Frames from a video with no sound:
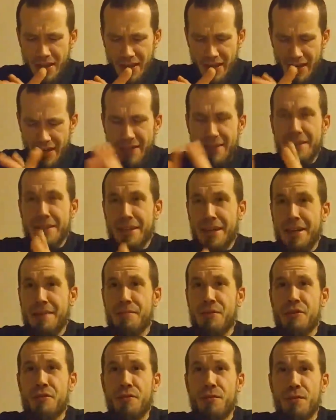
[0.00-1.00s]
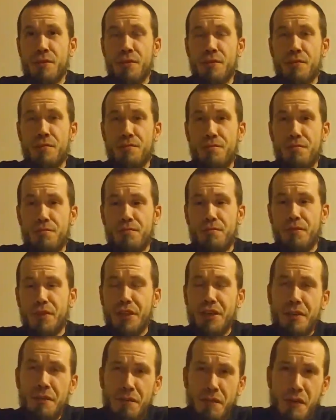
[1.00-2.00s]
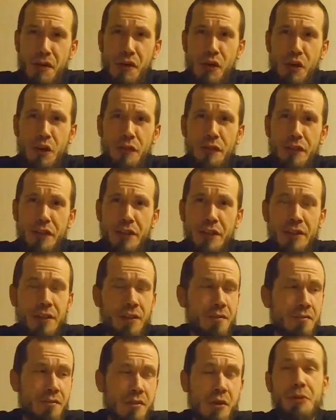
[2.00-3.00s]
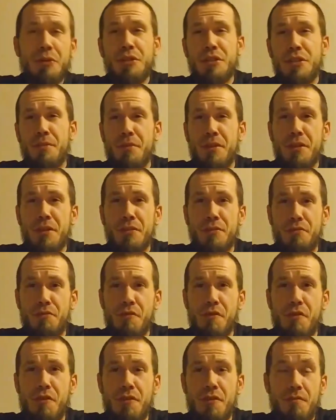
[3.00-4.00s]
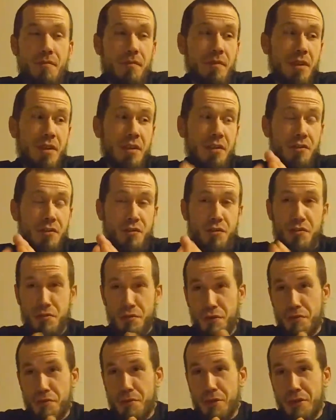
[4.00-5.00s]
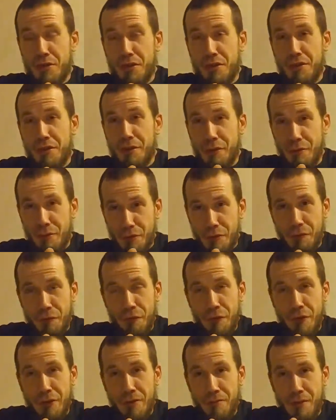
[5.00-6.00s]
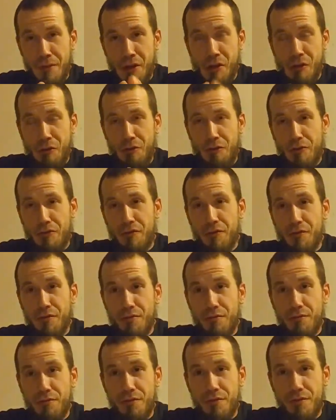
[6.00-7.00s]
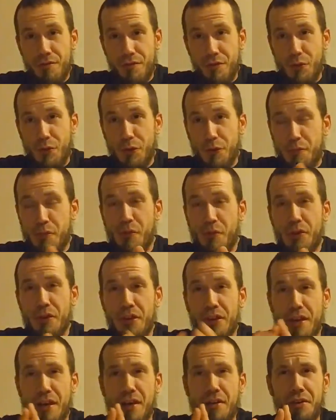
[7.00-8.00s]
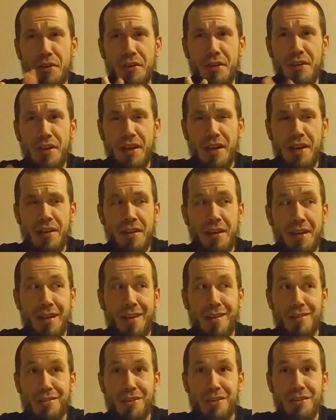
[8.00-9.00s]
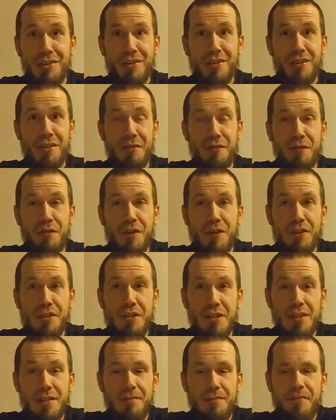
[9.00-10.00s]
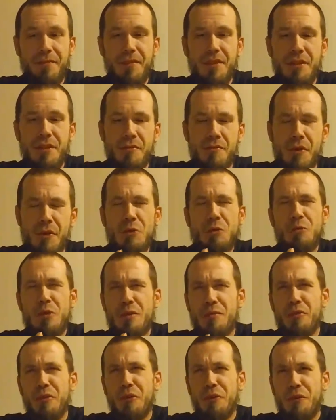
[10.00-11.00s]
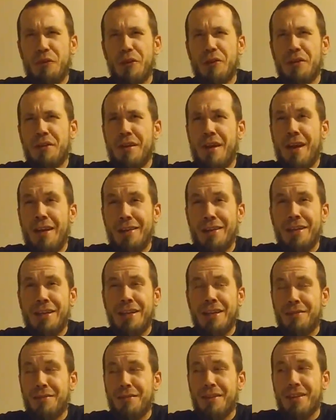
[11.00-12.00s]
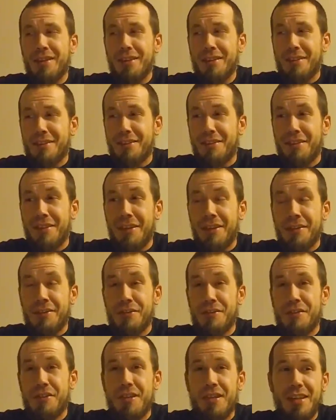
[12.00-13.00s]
anytime you get involved and you notice something's wrong, as soon as you basically open your fucking mouth to sort of point it out and ask that they fix it, you know, most people are very naive that it's